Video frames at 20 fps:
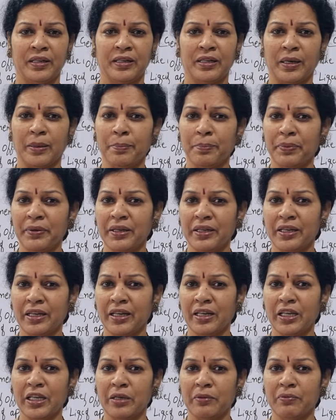Company
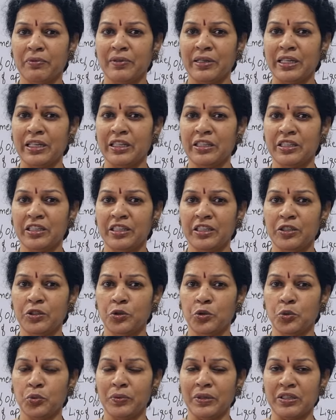can liquidate in
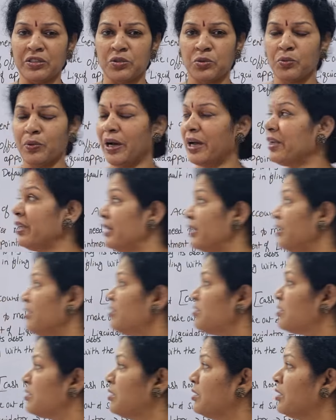two ways. One
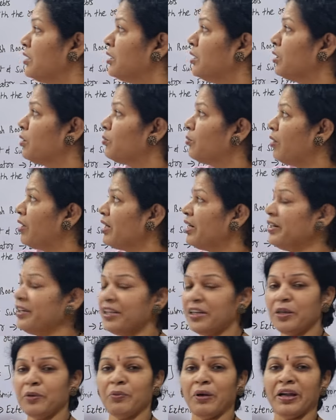is
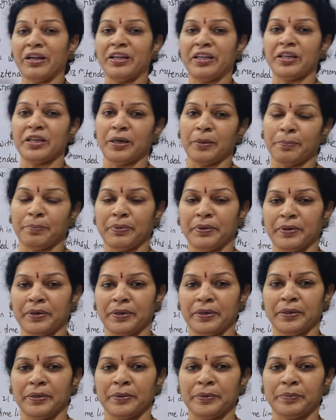voluntary winding up.
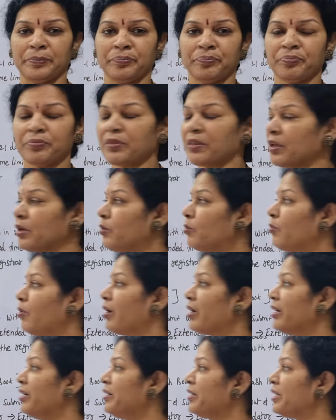
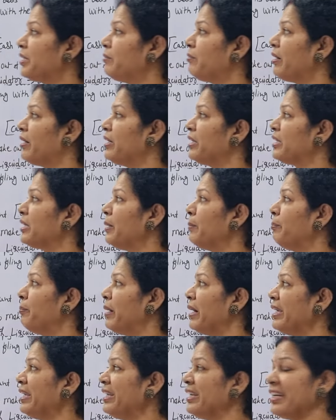Voluntary winding up
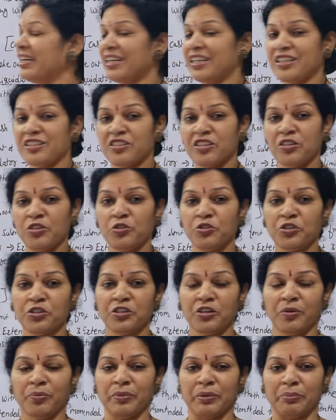by resolution
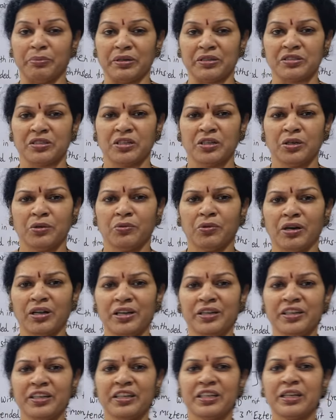of members.
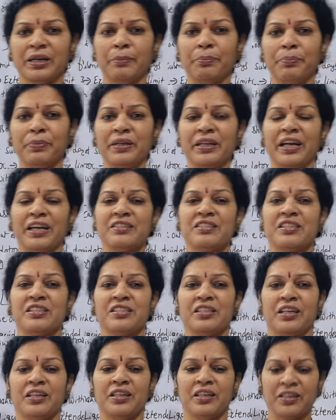Voluntary company has
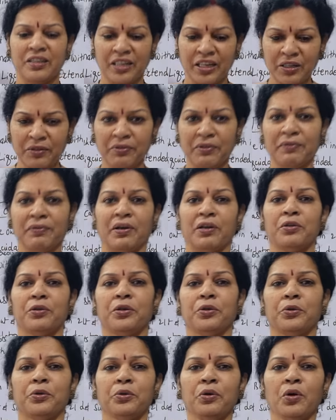decided that we
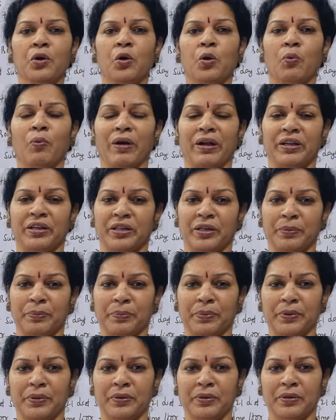wanted to wind up.